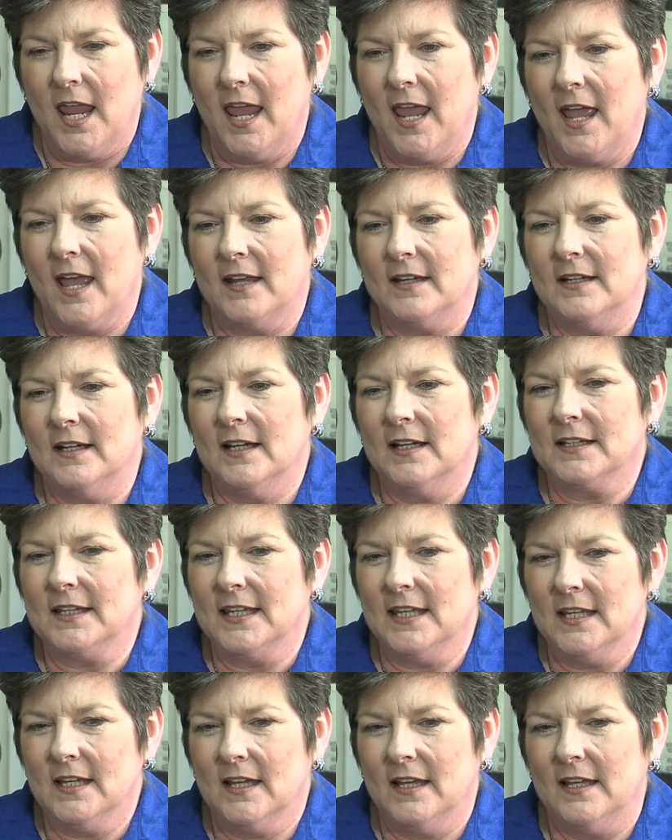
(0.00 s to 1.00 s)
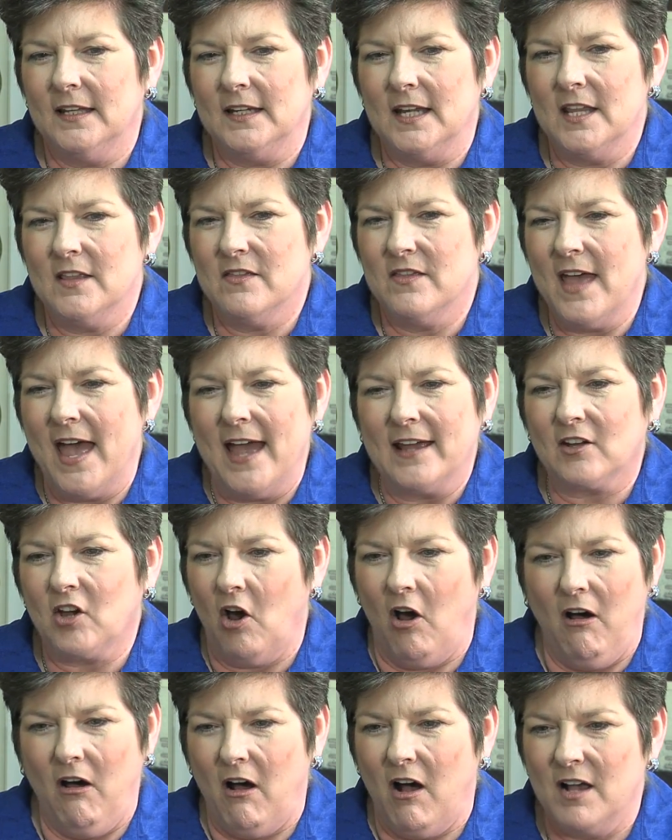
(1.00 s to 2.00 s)
And again, that
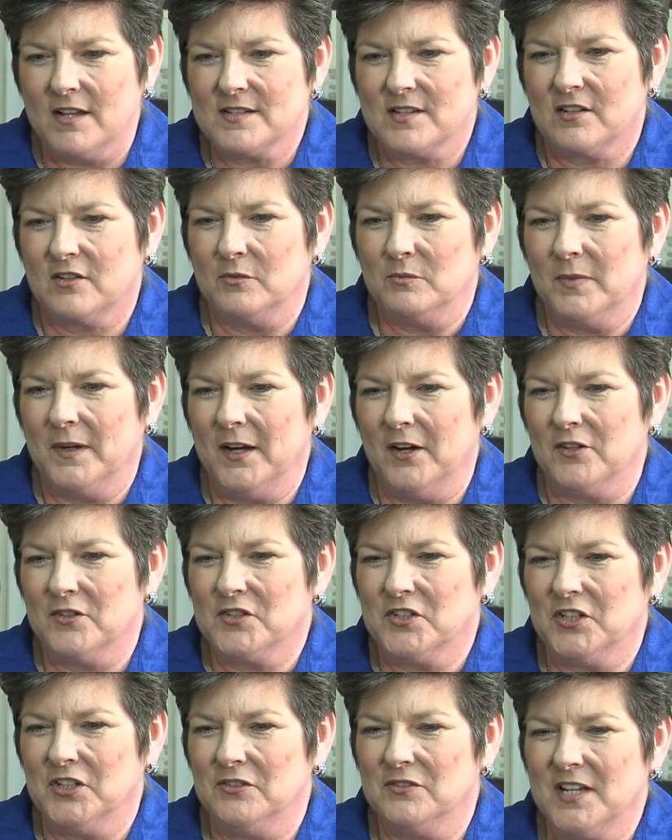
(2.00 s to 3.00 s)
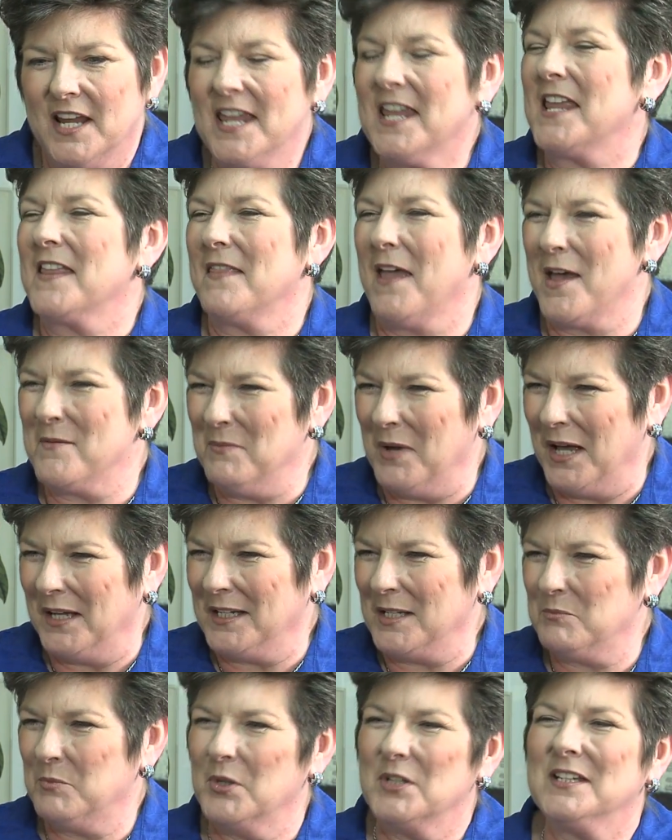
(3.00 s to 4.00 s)
cost compared to taking that
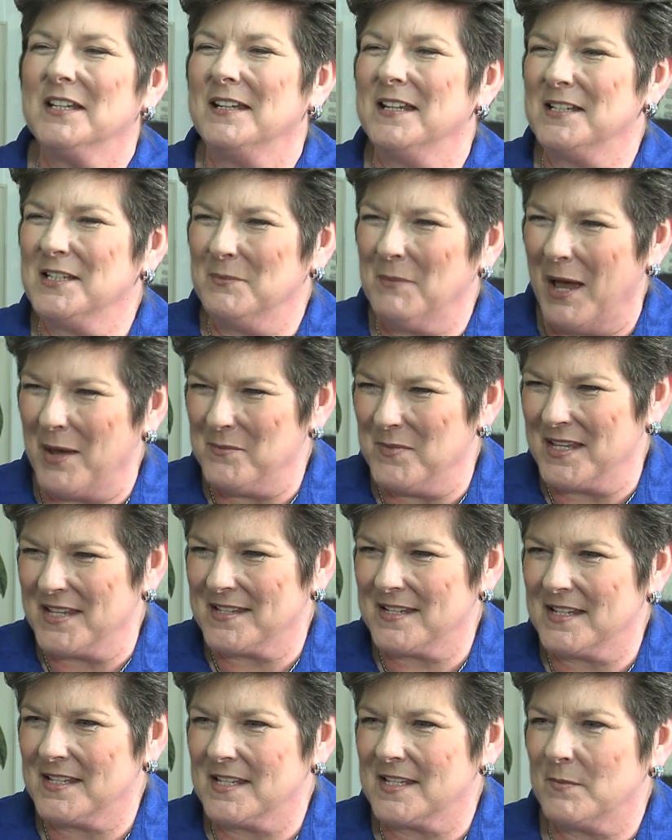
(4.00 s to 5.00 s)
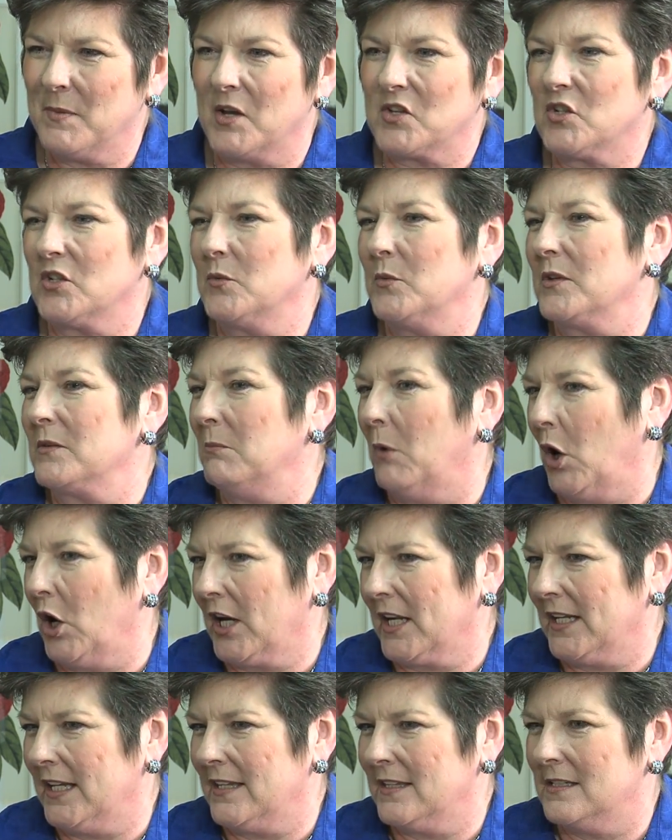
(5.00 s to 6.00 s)
money, putting it into my business, especially with
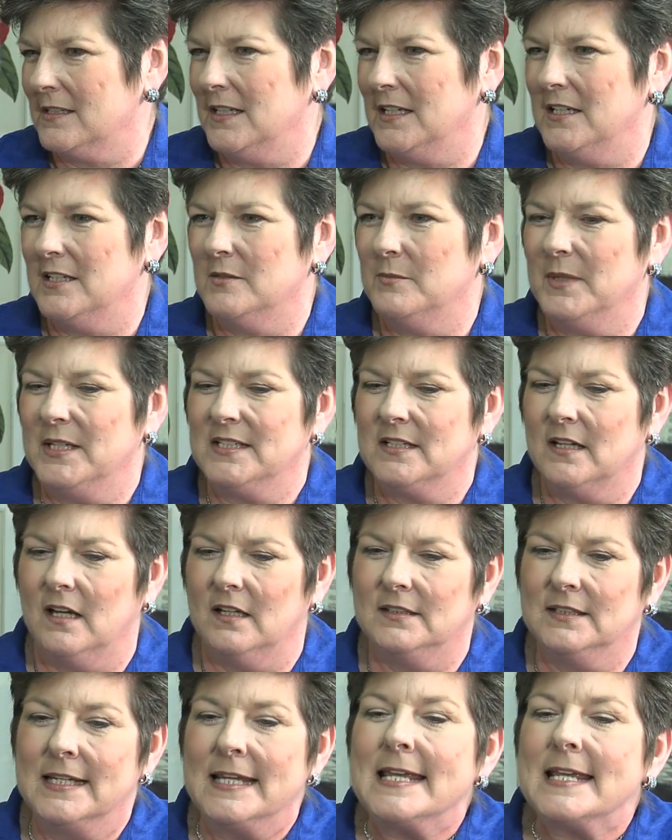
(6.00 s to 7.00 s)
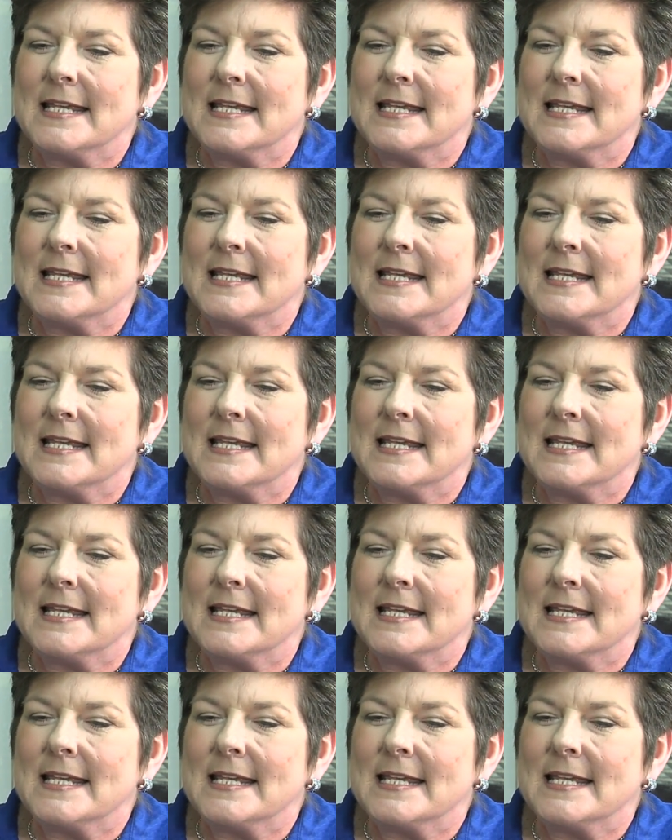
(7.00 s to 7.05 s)
marketing that needed to be done,